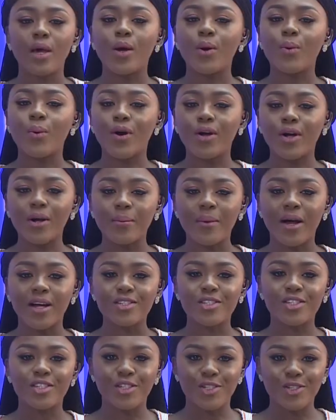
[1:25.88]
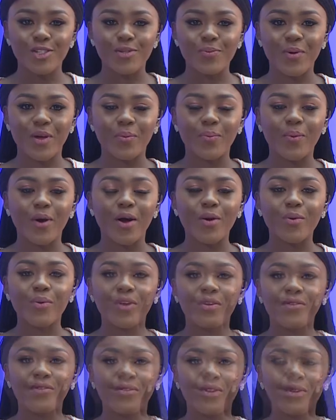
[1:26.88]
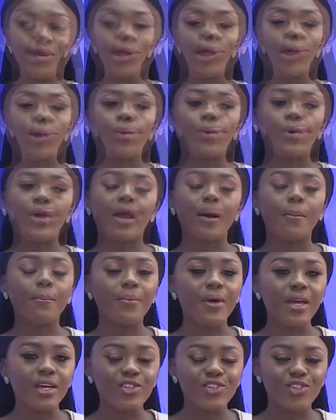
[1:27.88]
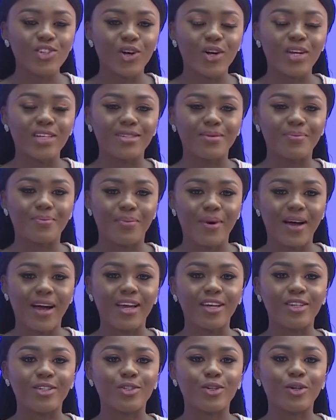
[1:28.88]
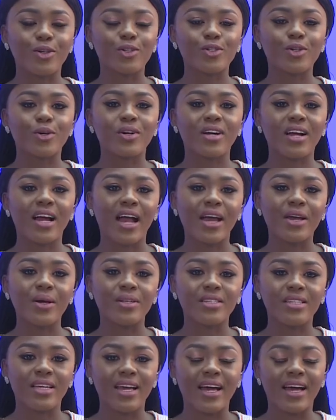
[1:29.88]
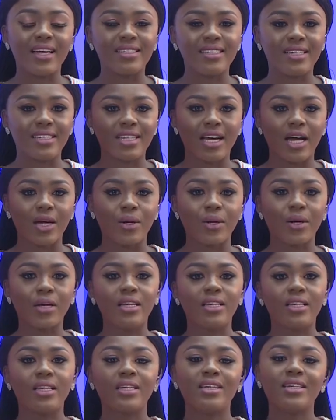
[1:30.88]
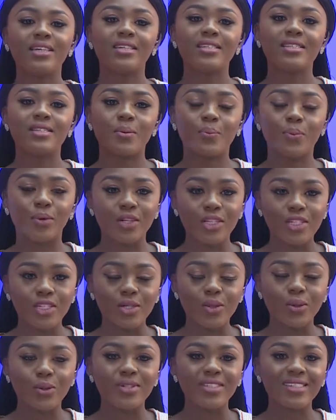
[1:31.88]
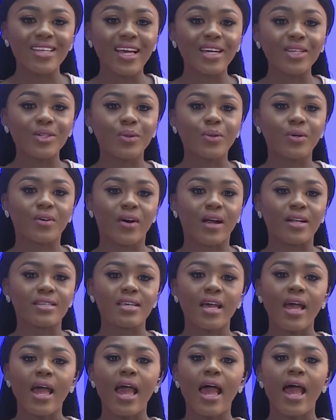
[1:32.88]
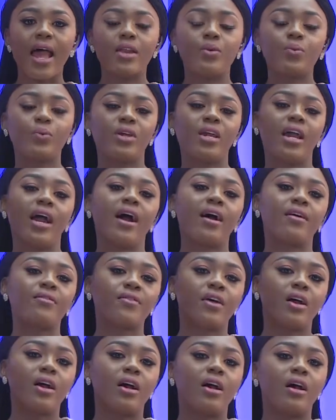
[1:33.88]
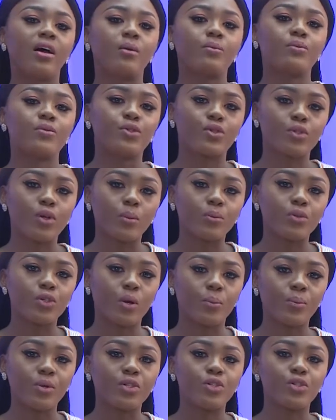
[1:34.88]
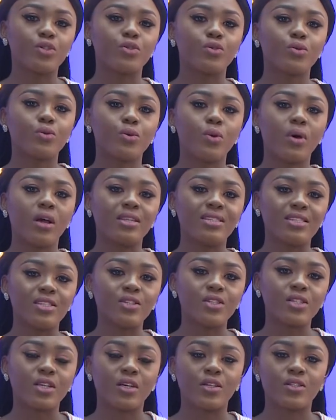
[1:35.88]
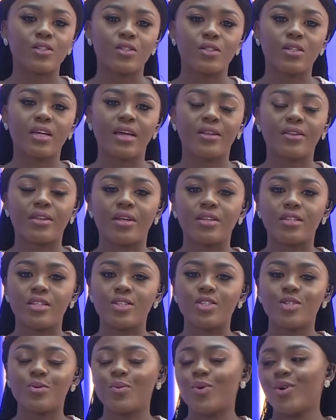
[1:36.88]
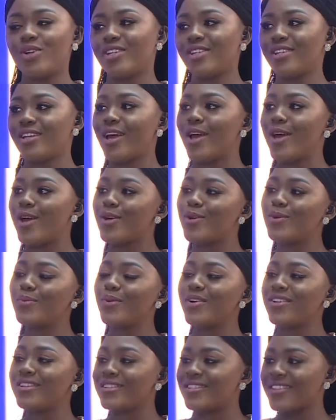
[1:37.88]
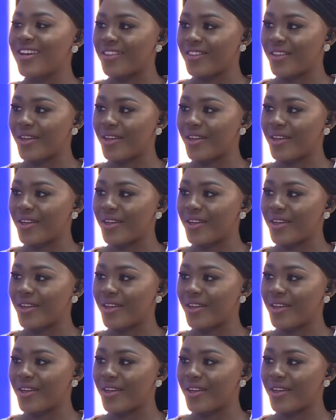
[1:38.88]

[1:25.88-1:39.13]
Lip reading: Welcome back to the newspaper review. We are being joined by Dr. Kayode Adedayo. He is a political technocrat, and we have some topics to discuss together this morning. Good morning, San.